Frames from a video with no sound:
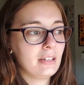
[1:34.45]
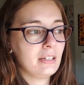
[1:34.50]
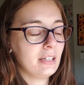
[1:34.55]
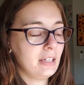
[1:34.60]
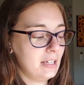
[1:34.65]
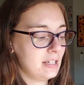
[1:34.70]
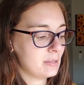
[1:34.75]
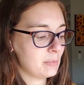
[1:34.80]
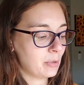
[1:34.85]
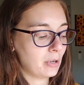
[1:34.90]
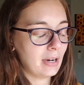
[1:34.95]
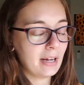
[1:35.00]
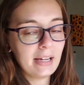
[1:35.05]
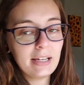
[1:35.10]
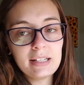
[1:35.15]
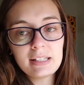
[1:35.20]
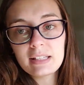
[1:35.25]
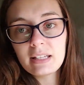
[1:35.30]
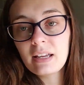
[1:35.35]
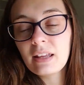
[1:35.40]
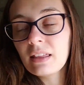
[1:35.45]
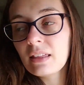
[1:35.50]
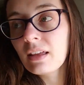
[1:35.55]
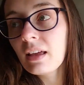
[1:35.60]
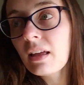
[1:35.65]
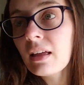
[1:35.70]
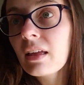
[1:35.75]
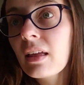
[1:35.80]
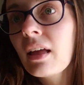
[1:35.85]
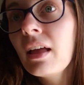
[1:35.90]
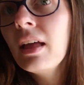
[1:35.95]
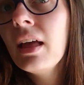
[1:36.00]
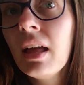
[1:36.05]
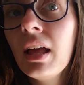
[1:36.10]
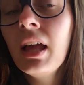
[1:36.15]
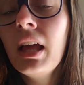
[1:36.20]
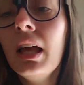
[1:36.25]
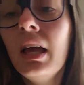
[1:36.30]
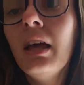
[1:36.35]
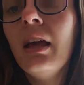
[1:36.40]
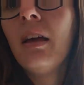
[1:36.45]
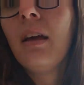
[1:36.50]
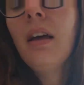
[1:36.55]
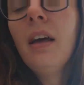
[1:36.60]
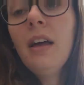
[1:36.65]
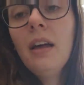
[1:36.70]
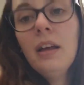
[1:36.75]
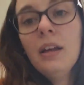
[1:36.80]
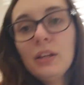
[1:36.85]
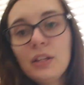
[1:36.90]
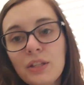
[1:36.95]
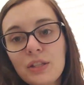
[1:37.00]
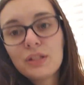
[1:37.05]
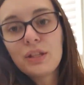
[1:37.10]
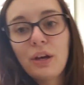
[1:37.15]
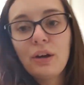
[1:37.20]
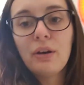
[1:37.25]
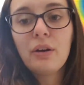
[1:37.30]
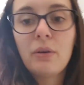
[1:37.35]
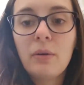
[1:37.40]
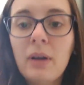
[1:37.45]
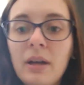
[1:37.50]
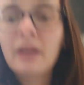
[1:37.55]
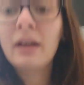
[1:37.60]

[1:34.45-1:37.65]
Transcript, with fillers: needs more ice, I think. So